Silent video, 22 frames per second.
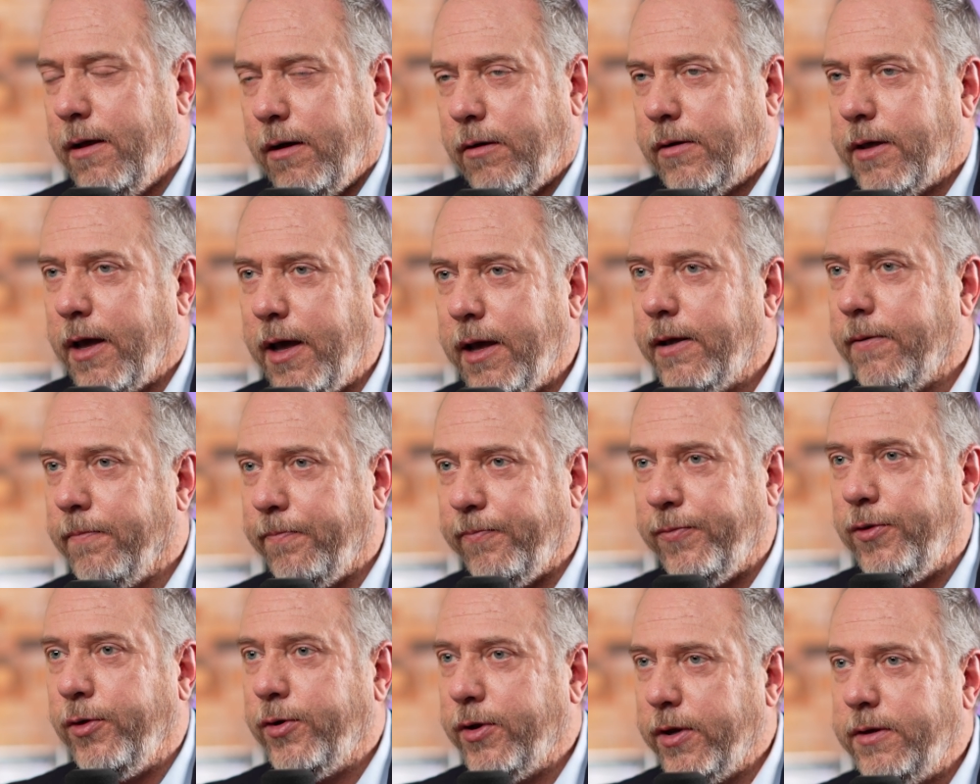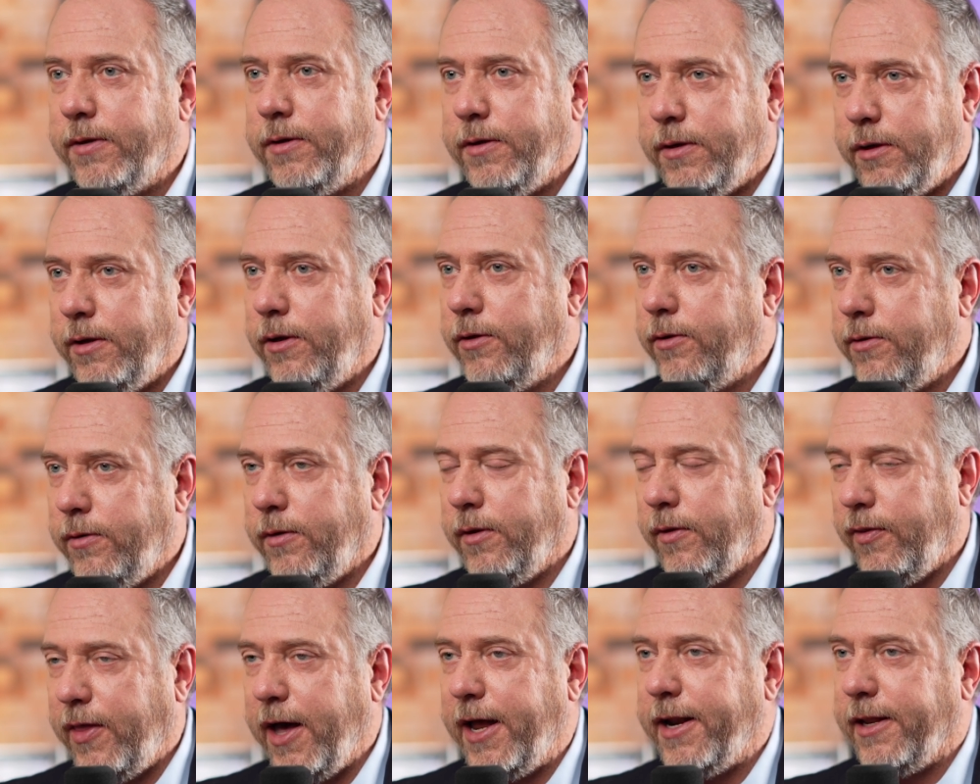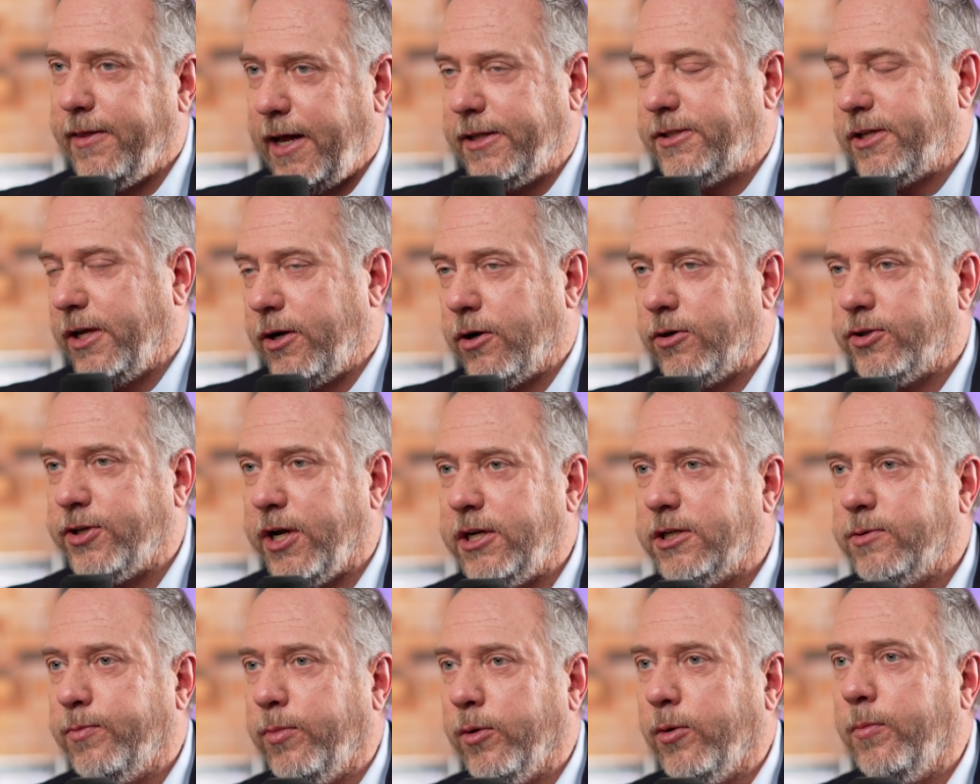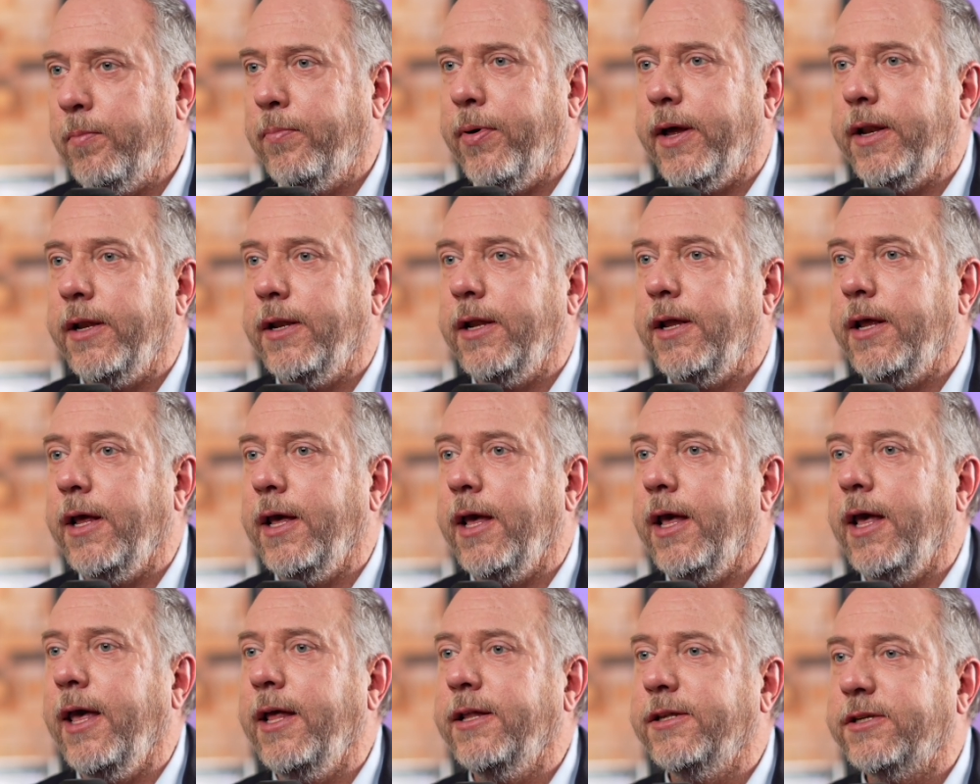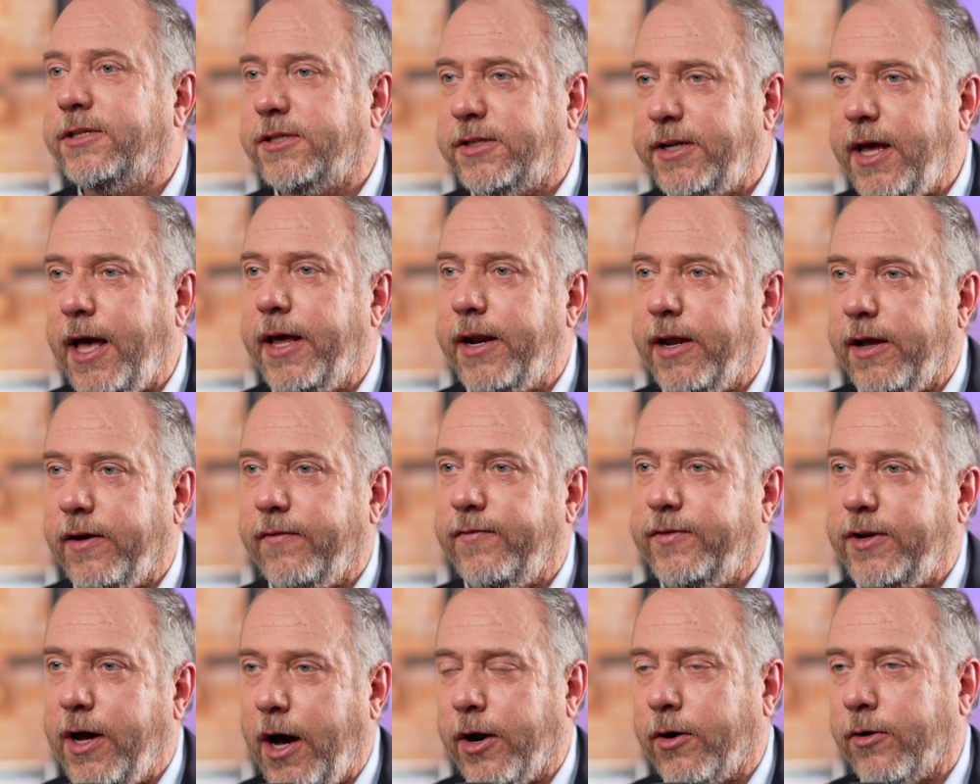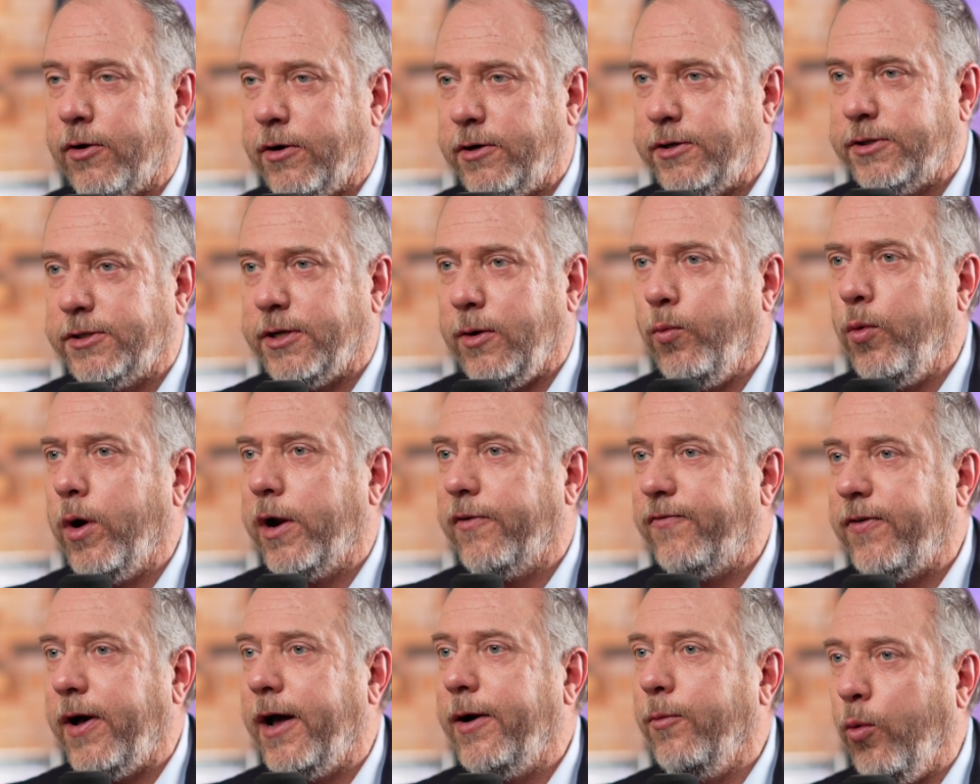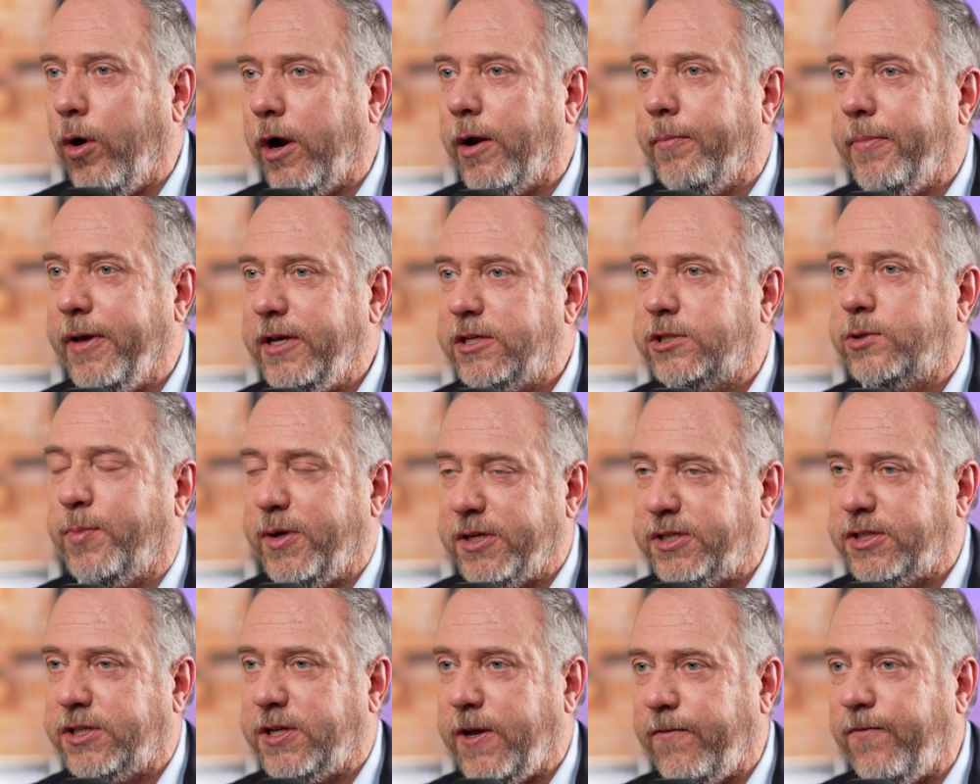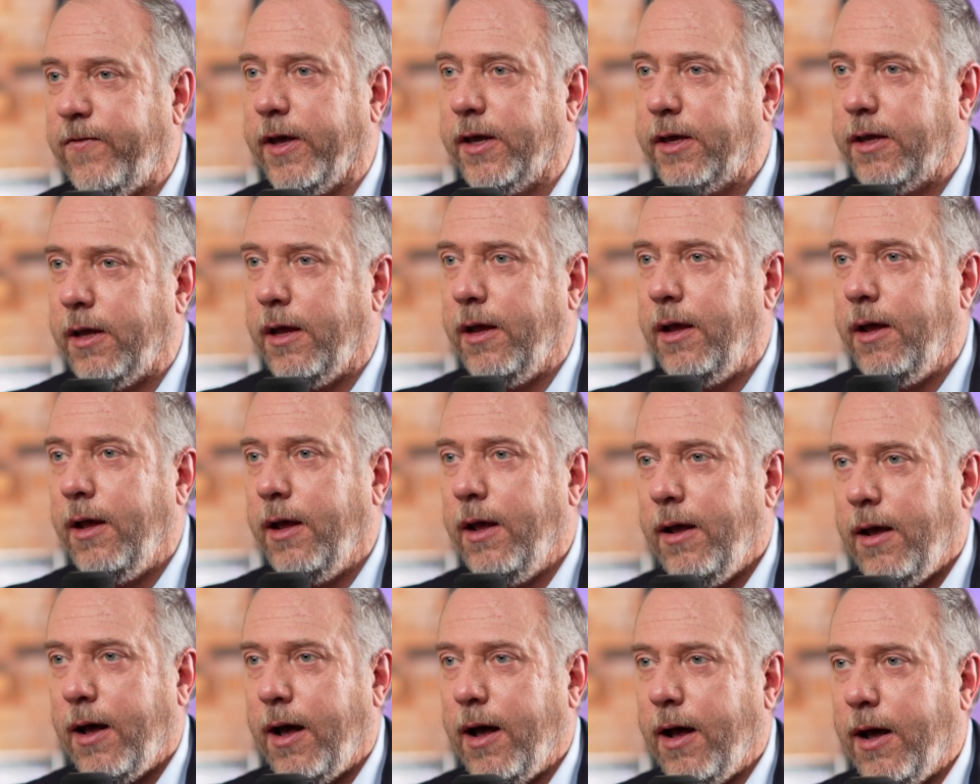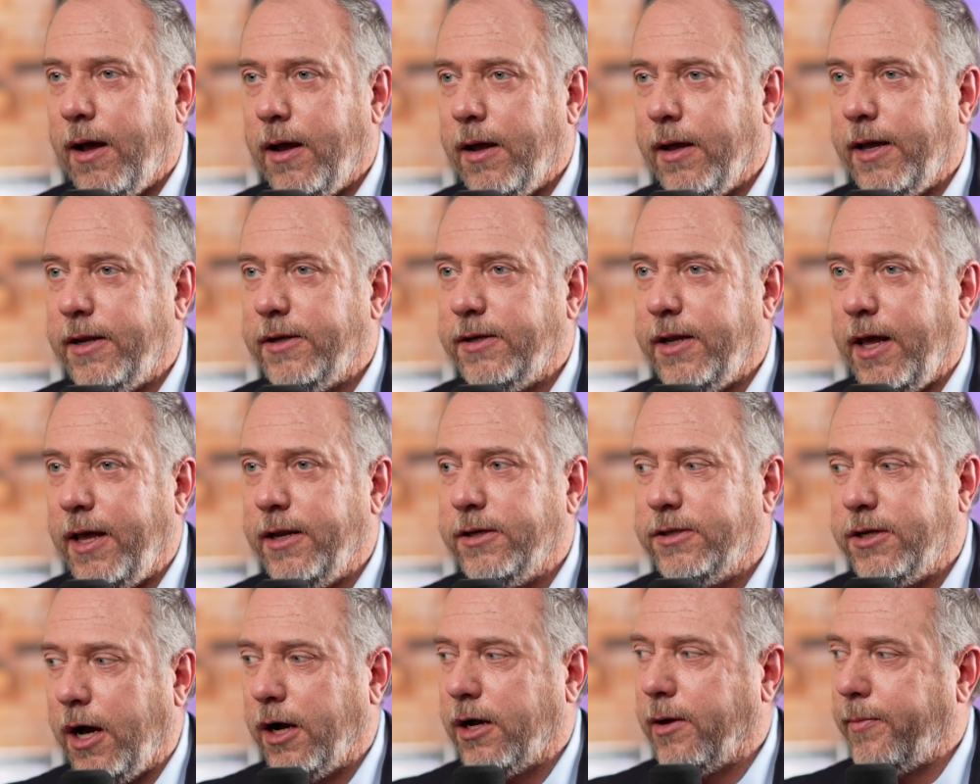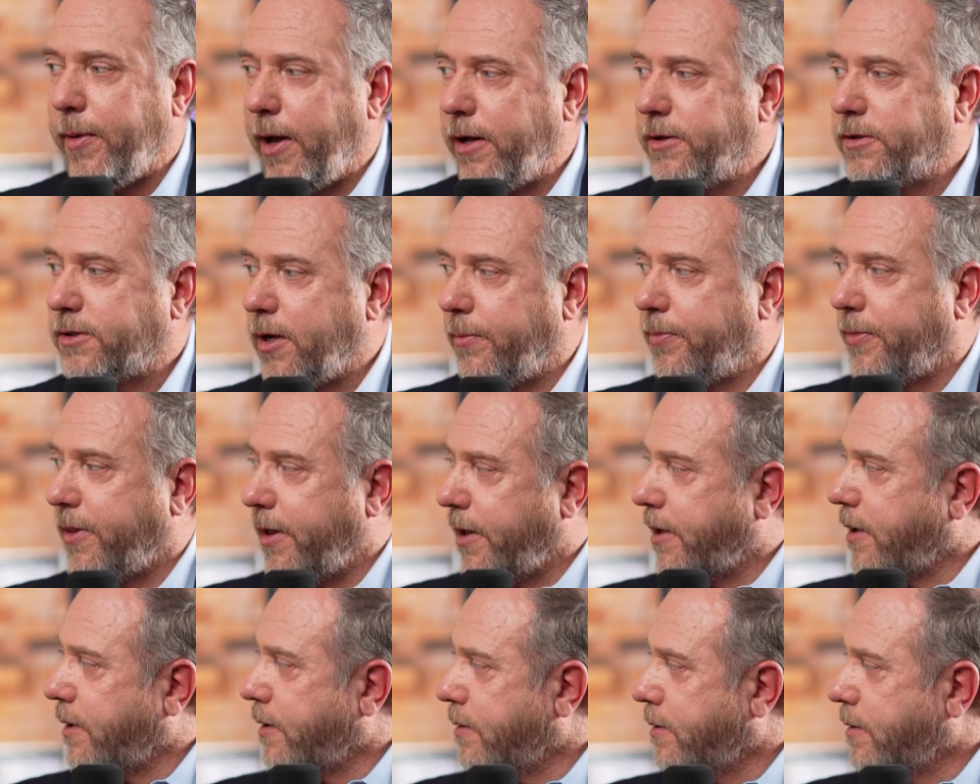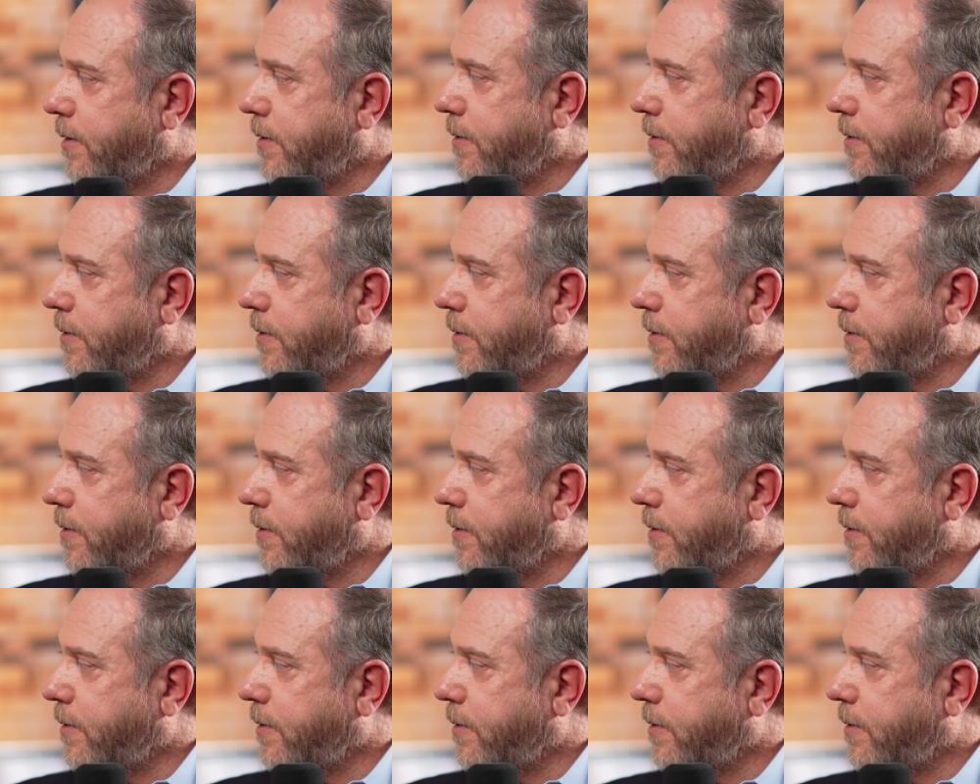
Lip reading: Okay, that's interchangeable, but instead of daughter or son, what if I want to be specific and talk about something